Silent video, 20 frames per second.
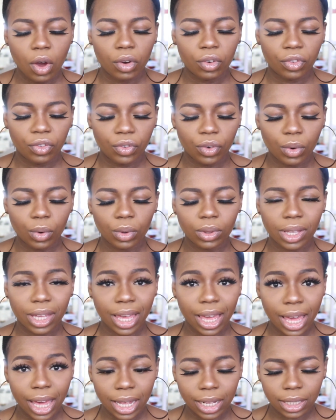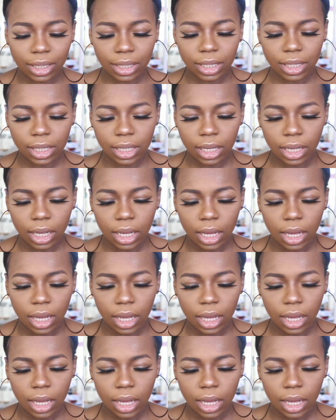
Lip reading: for the kit.